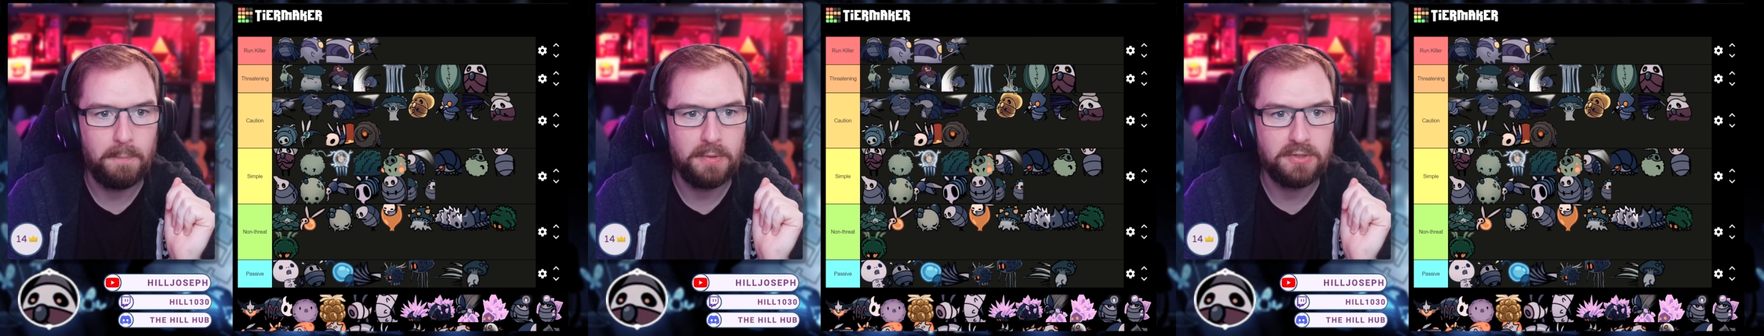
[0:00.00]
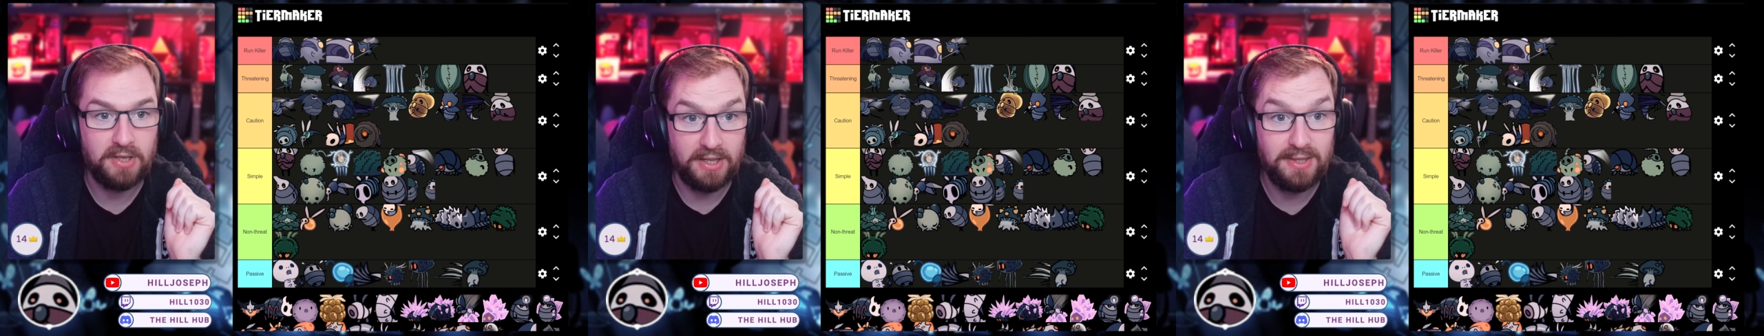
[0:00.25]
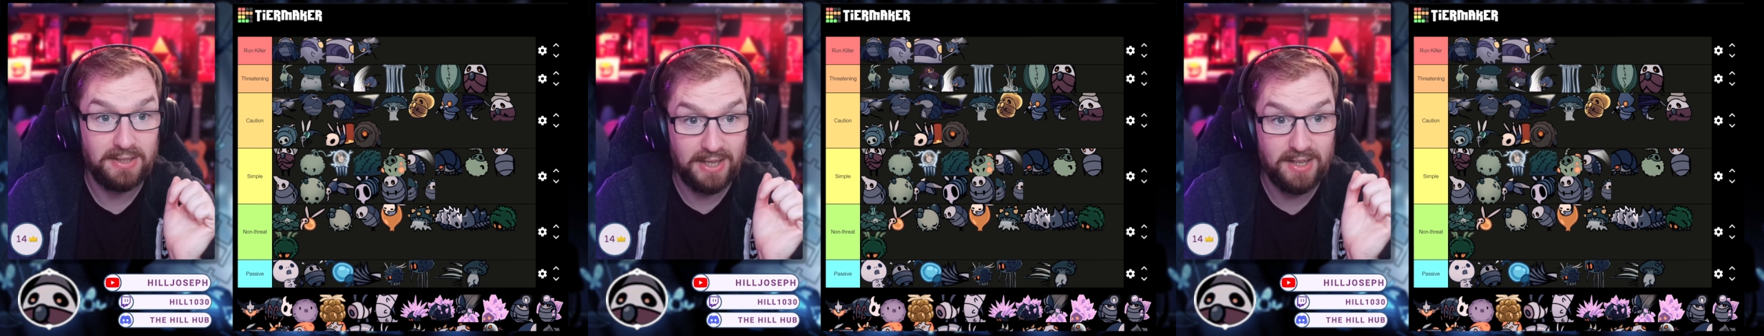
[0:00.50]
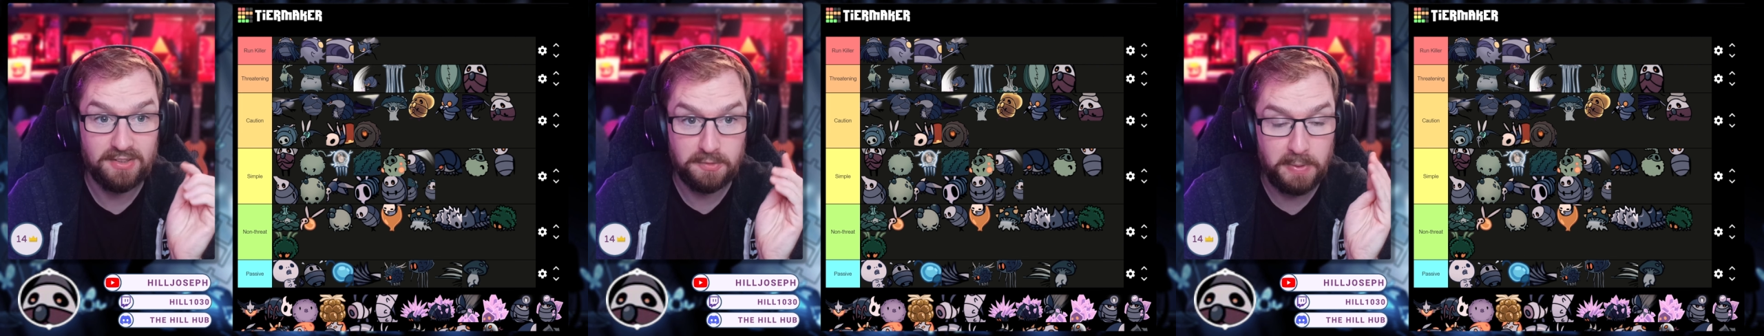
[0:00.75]
So I think
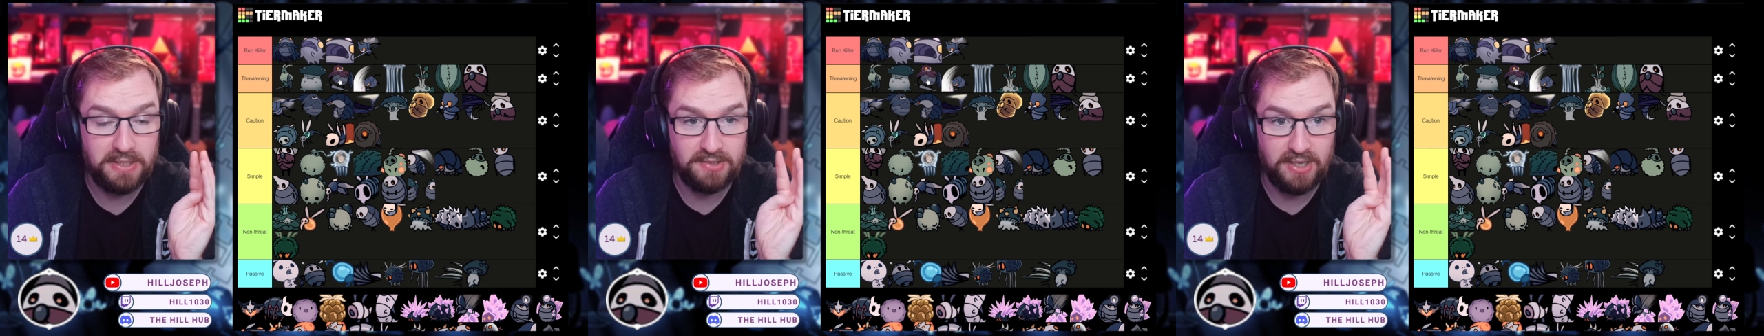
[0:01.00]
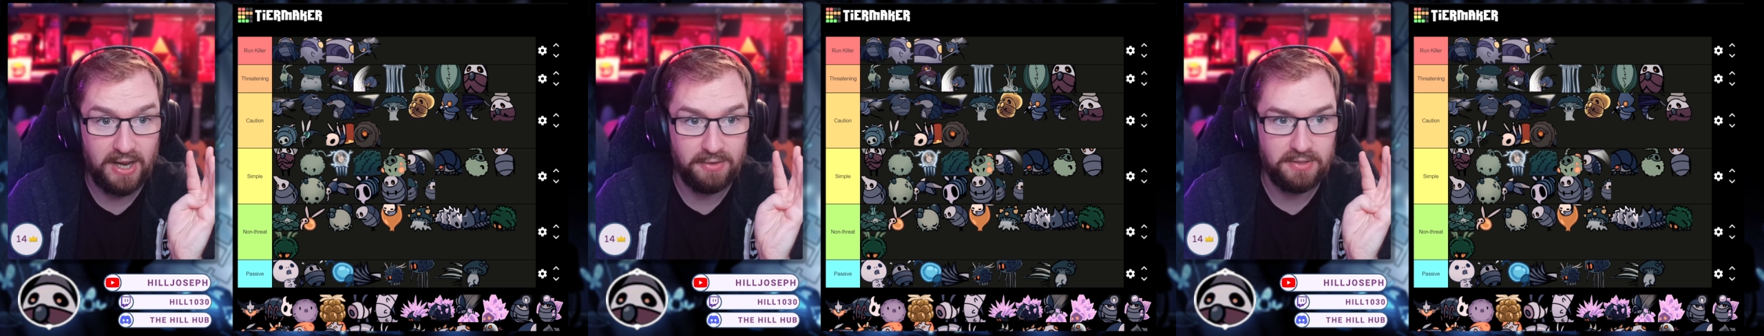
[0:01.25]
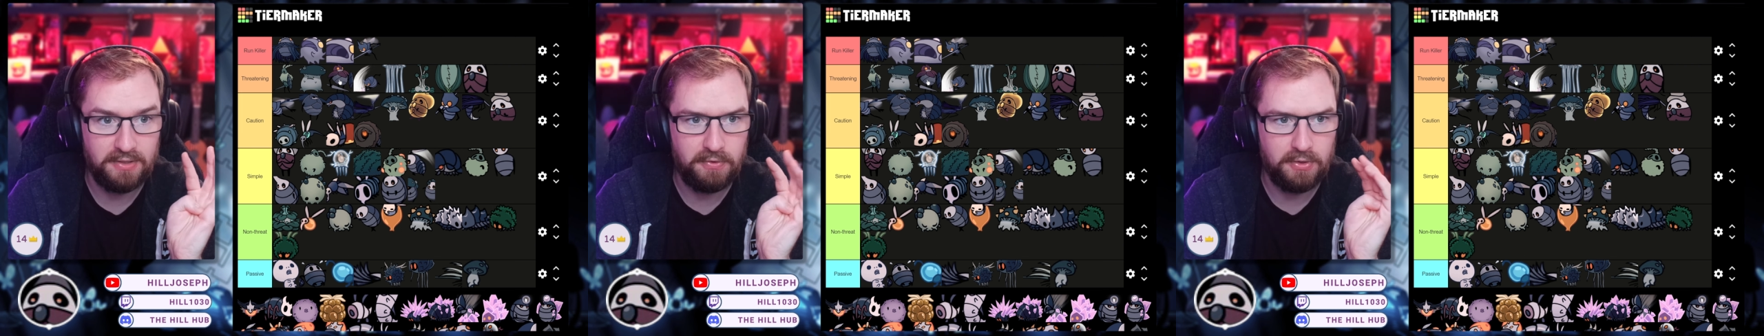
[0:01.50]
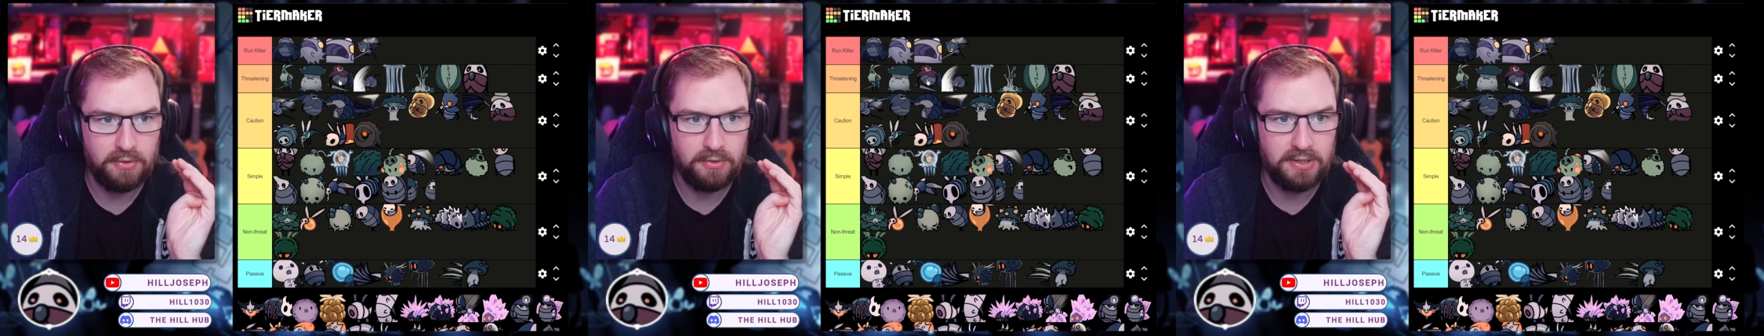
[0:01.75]
that speaks to how
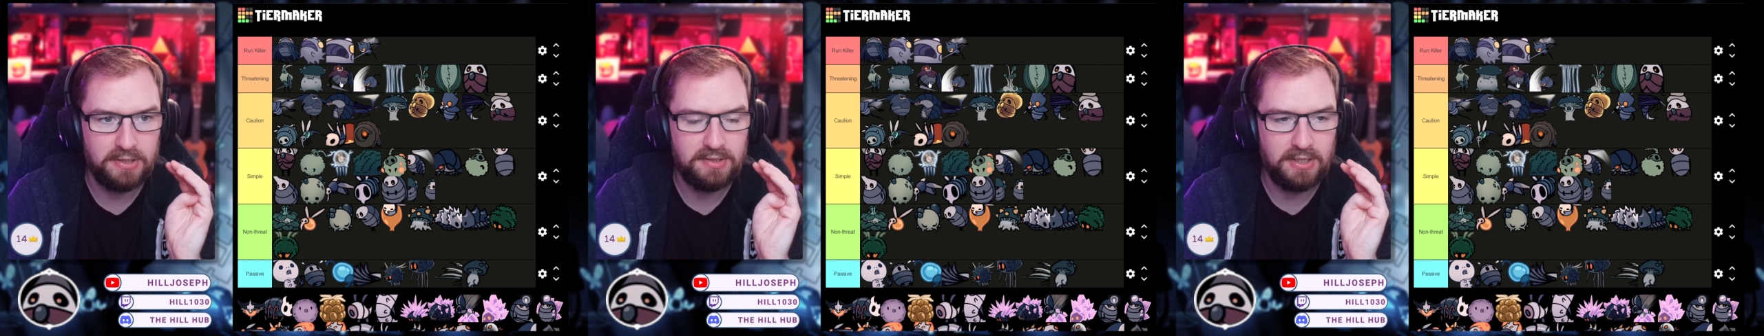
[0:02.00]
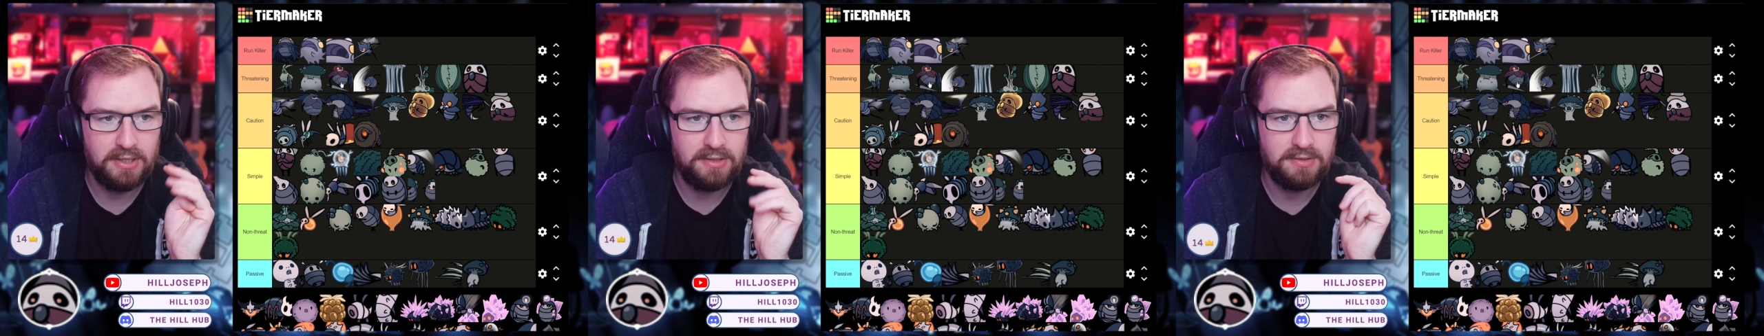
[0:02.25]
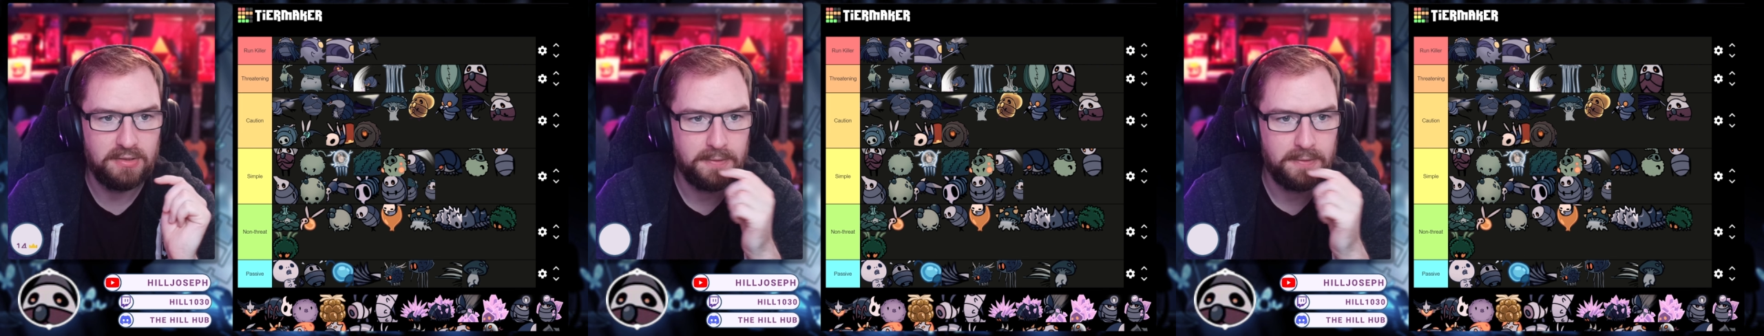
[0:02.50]
difficult this thing is.